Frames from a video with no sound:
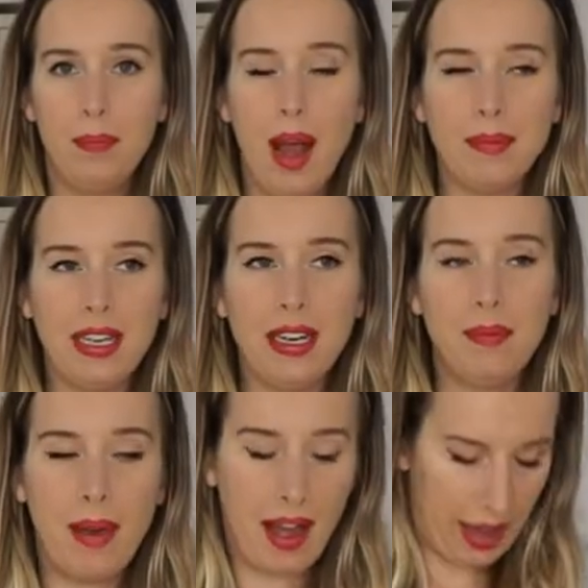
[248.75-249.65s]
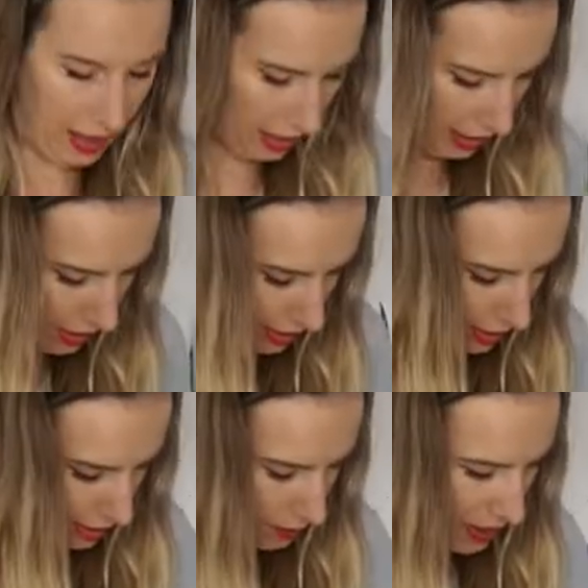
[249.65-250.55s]
updated my
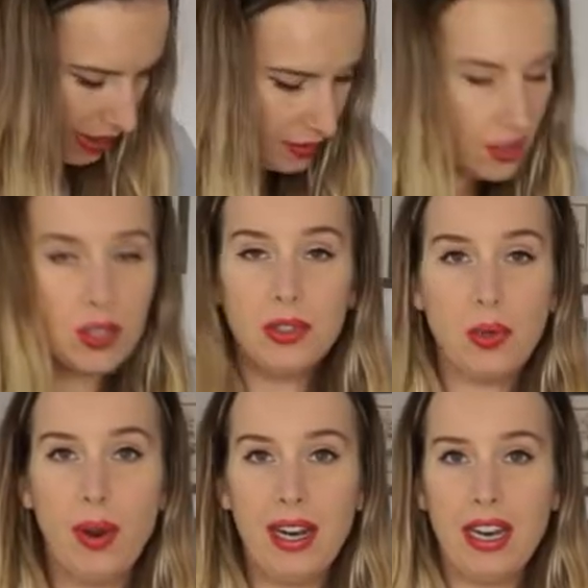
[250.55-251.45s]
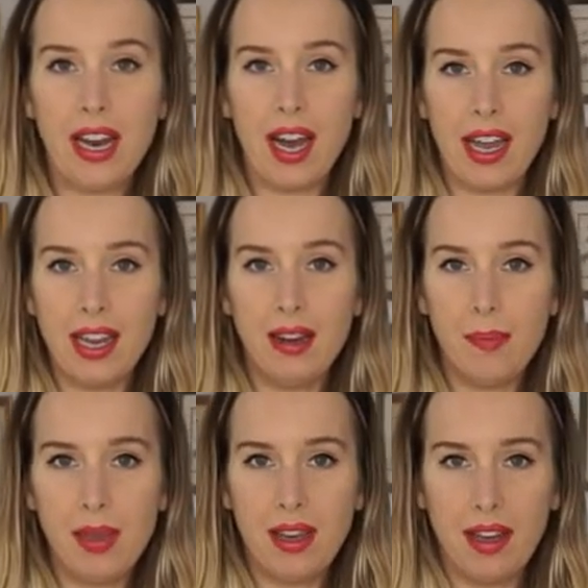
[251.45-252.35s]
pants to a
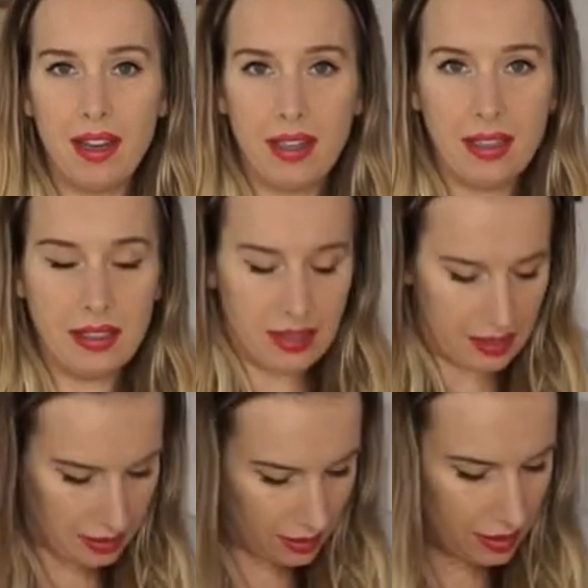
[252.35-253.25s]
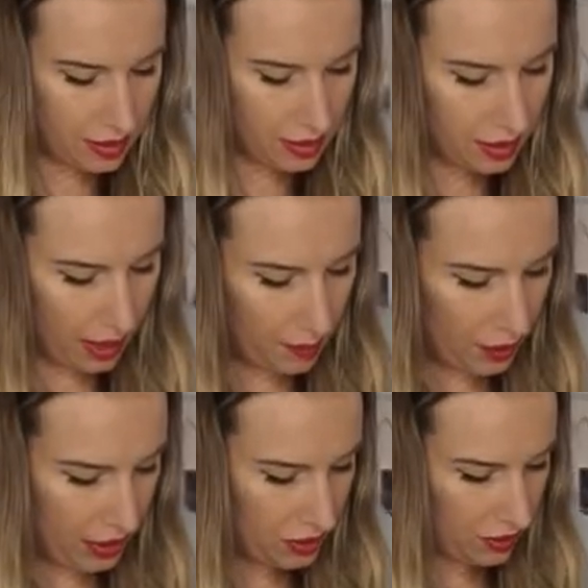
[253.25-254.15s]
29 because I'm
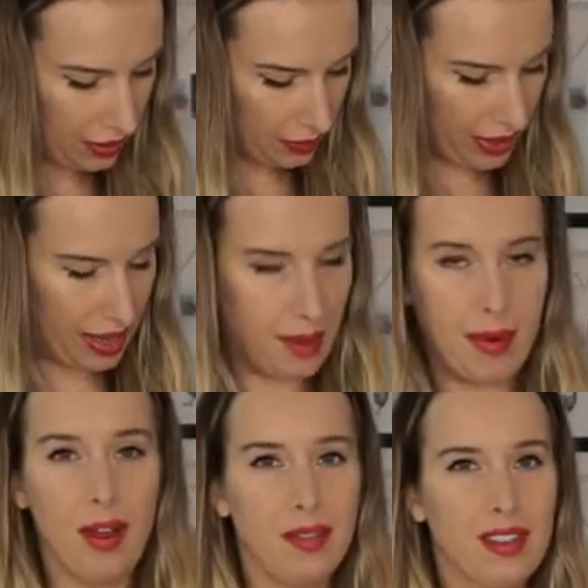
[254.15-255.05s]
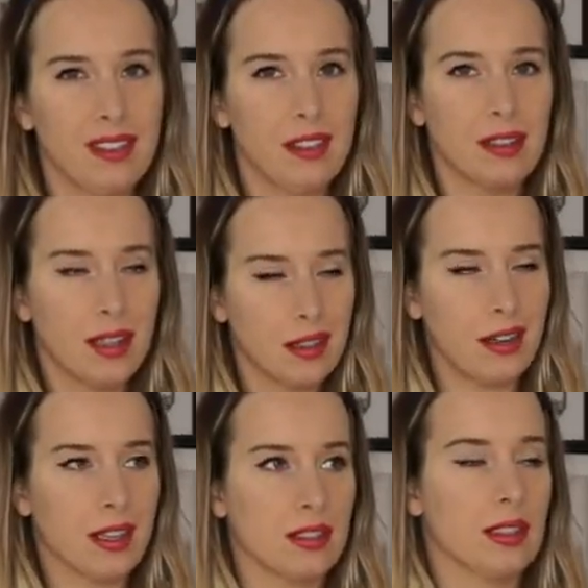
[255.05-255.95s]
pretty sure that's what I am now. And these look like
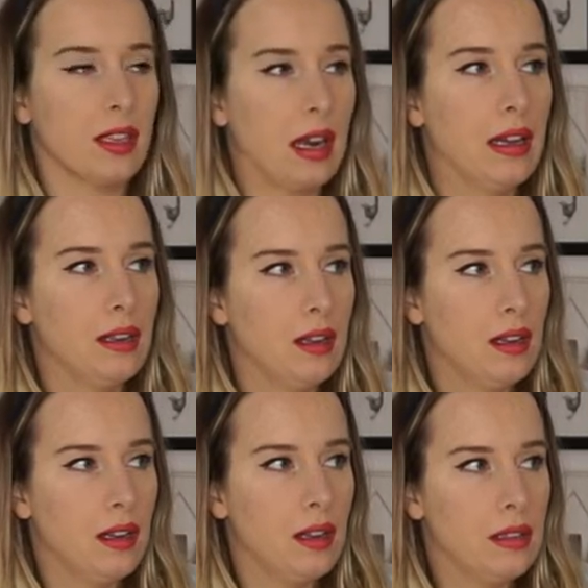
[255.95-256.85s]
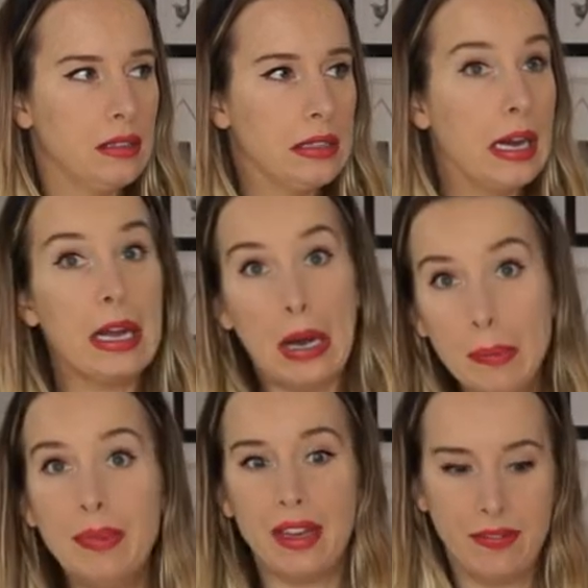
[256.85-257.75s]
they're actually gonna, I
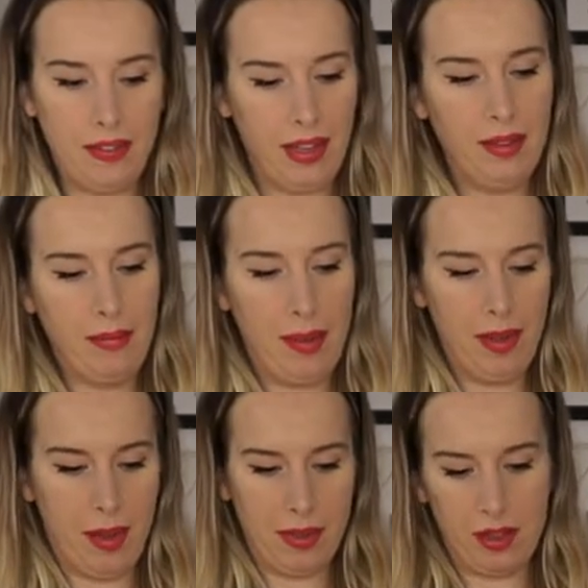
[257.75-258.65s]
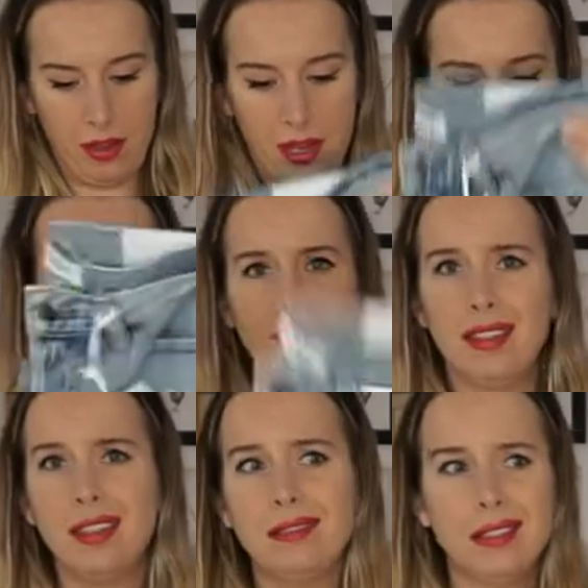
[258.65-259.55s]
hope they fit. Maybe I'm a 30, I don't
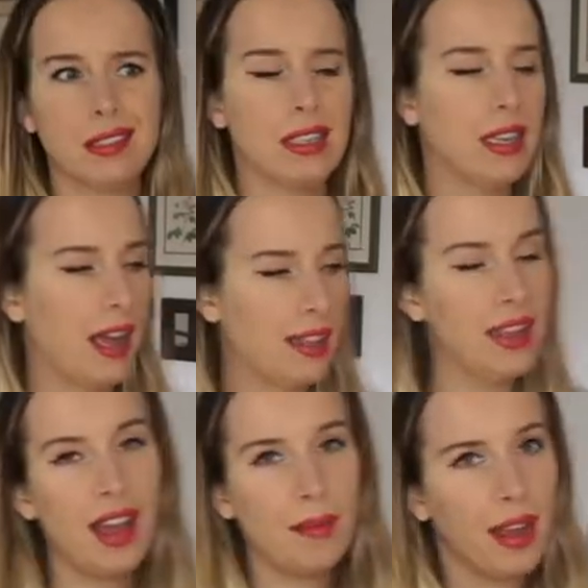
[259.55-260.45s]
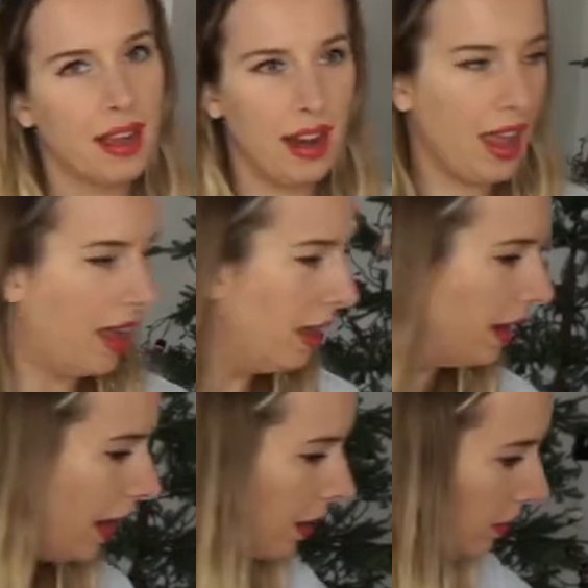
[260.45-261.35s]
know, we'll see. I think I'm like an eight
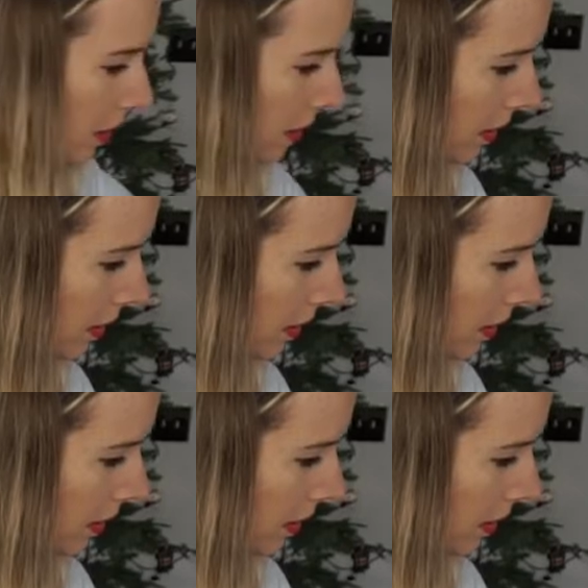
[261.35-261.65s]
now.